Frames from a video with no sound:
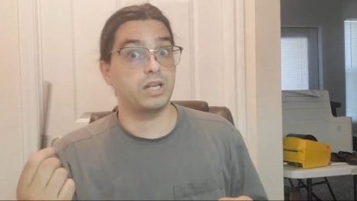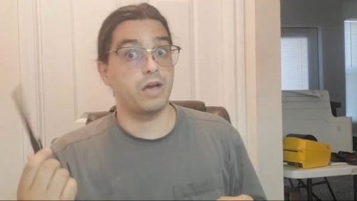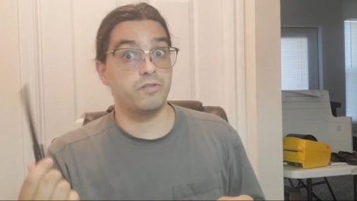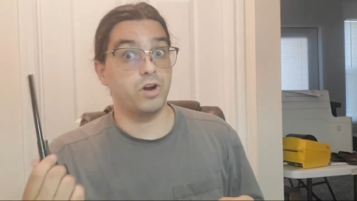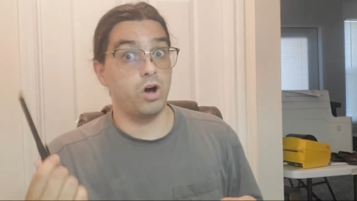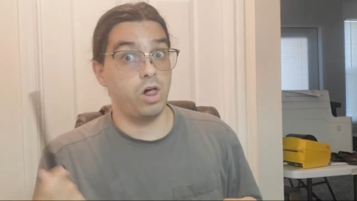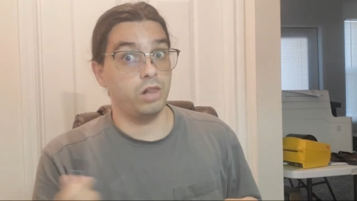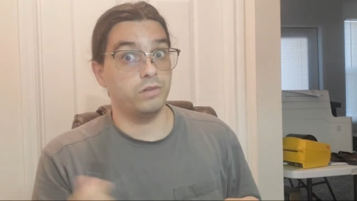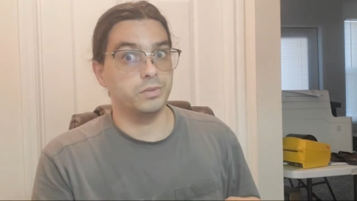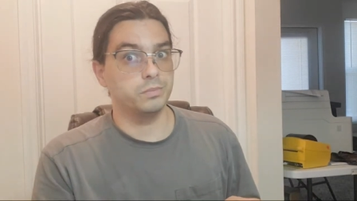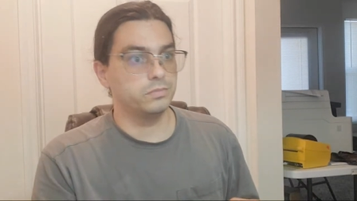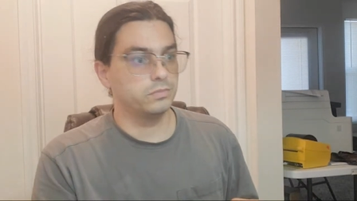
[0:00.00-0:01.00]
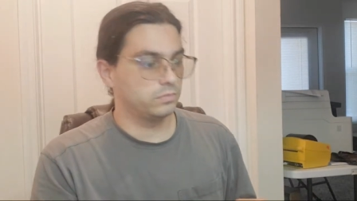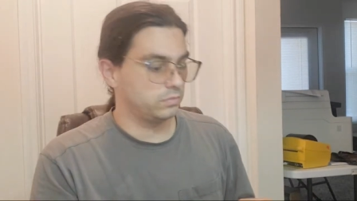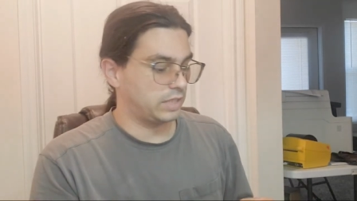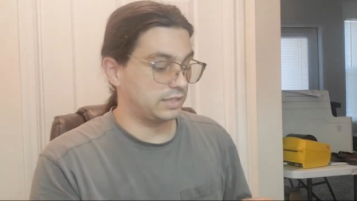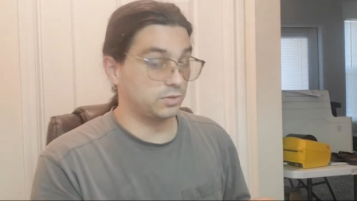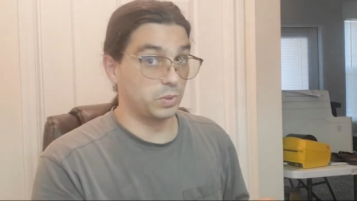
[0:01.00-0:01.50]
not even all of them.
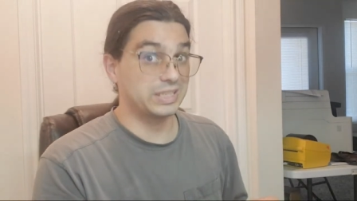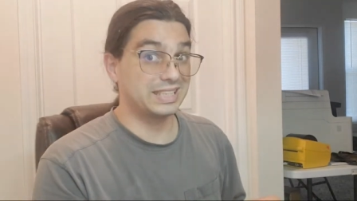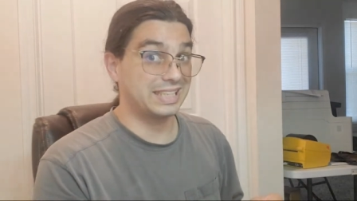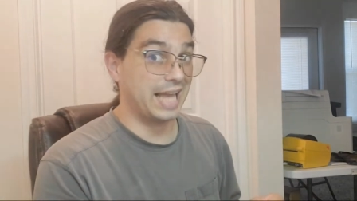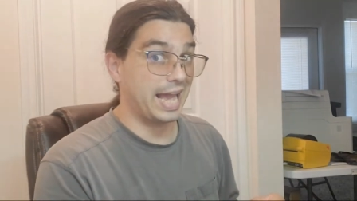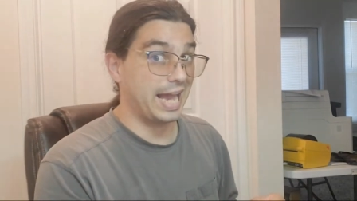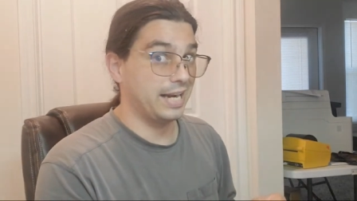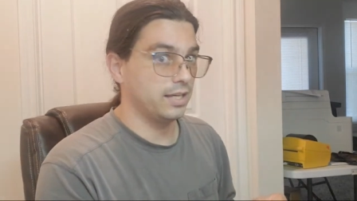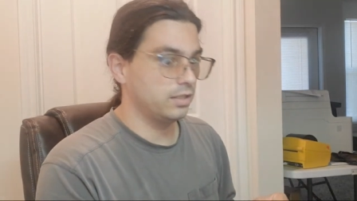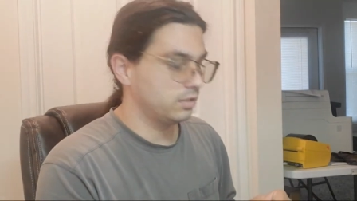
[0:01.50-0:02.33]
That's what's sad.